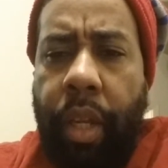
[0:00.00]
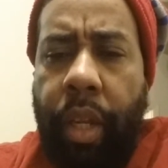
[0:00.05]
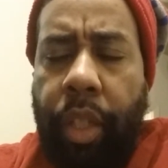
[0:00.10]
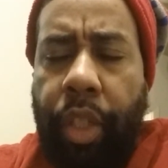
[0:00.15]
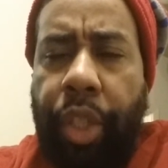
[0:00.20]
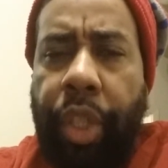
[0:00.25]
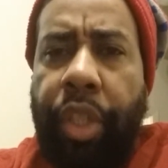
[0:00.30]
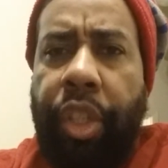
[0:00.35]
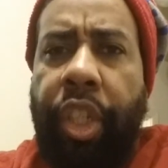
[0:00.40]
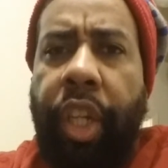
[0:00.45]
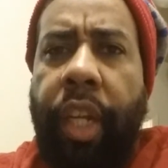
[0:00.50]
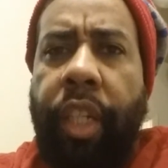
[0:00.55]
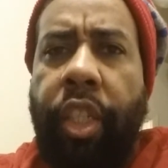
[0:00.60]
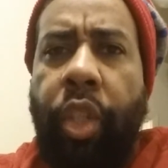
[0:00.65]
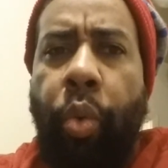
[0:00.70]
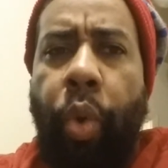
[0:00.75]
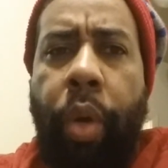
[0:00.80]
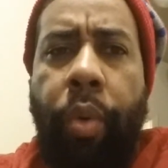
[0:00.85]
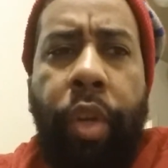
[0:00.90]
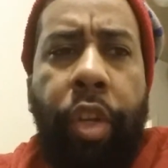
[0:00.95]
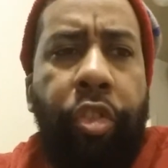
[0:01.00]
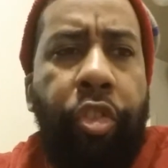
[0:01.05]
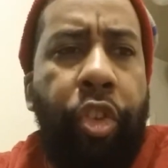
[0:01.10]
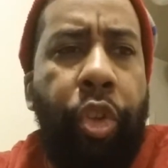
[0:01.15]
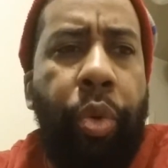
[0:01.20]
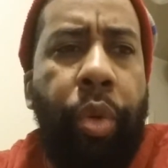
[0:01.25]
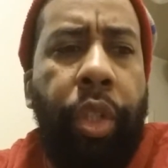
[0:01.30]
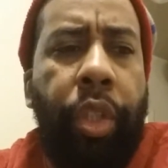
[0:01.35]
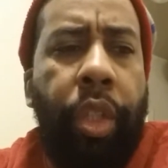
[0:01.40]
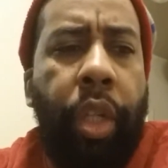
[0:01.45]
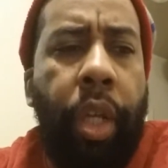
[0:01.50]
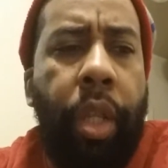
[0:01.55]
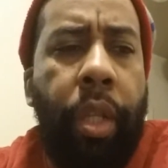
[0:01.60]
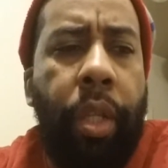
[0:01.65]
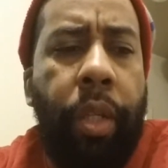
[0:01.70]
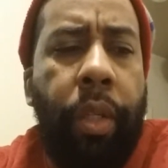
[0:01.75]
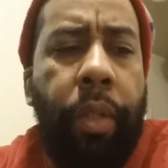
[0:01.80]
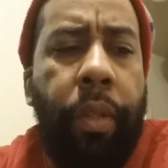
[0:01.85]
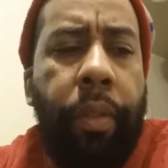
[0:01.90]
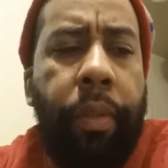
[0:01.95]
It should change the way we view each
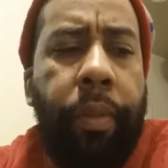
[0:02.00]
other.